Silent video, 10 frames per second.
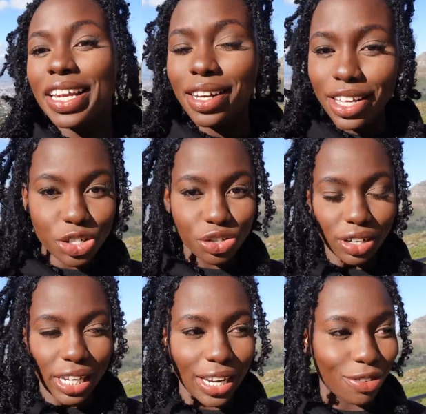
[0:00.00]

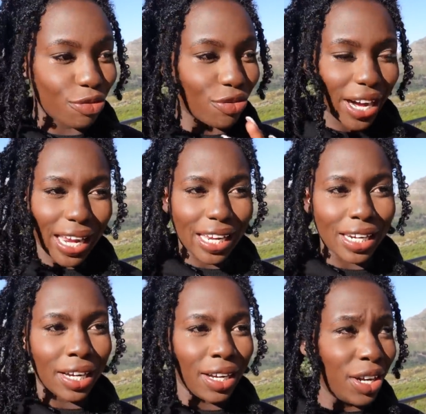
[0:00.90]
literally
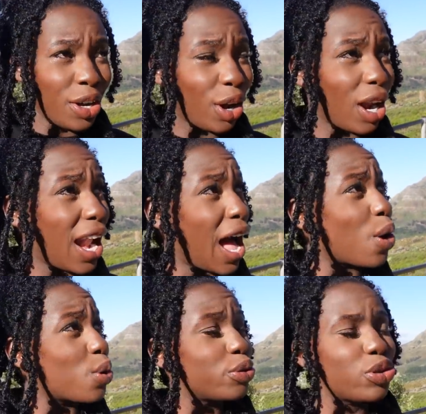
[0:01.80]
rain,
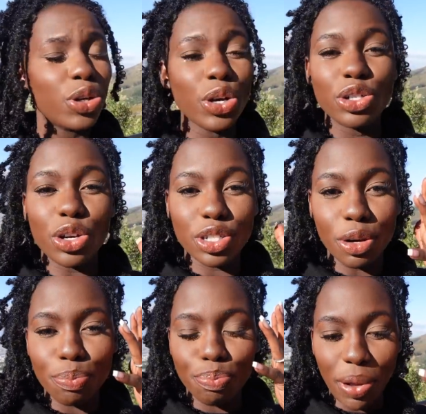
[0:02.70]
clouds, just
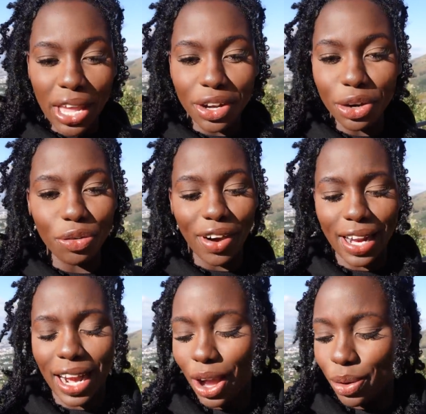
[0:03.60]
big grey
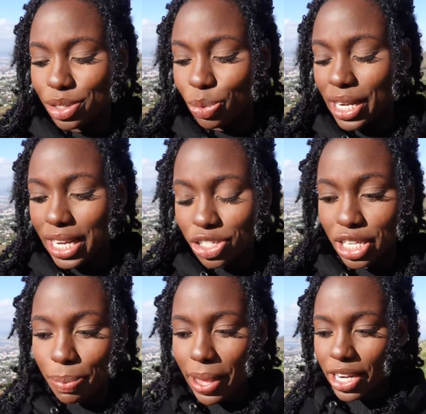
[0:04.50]
clouds. We
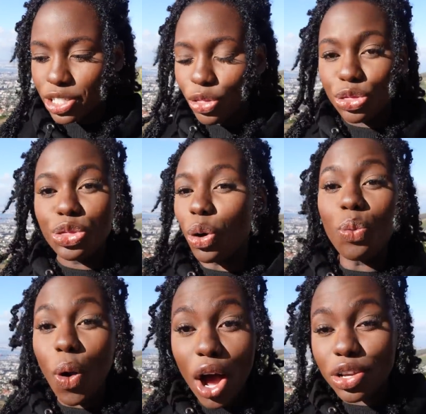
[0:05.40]
literally picked the
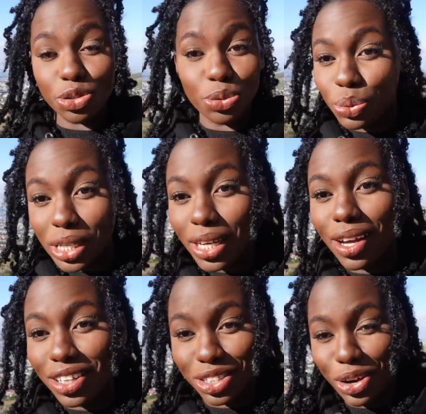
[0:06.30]
worst week
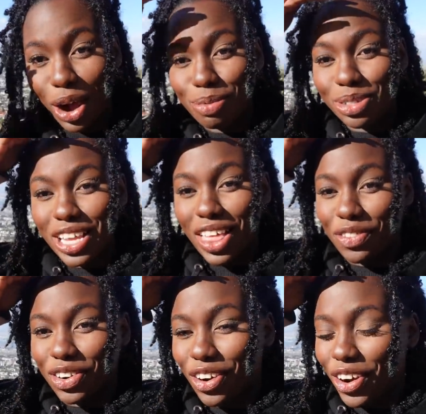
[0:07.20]
to come to South
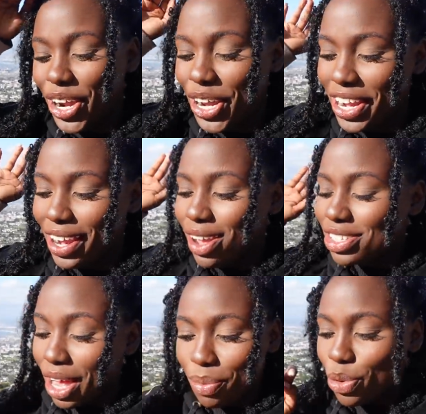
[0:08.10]

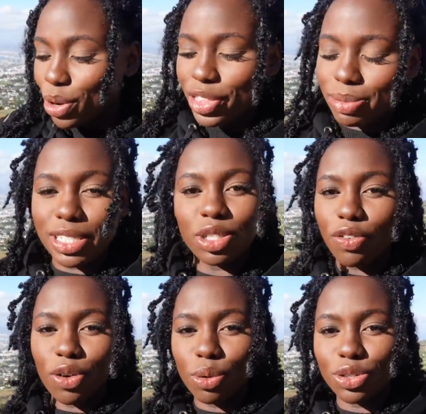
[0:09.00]
Africa. So I'm calling this my
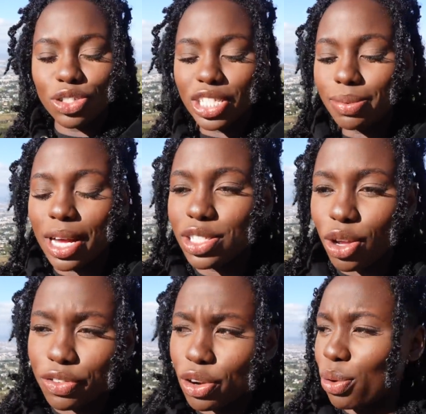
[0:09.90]
soft launch. This is my
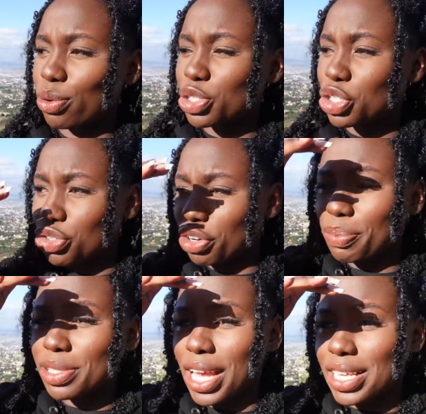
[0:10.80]
soft launch
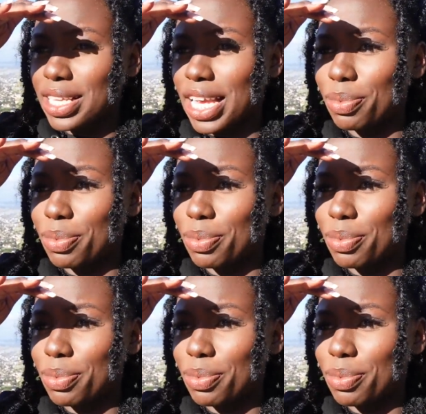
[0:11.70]
trip to SA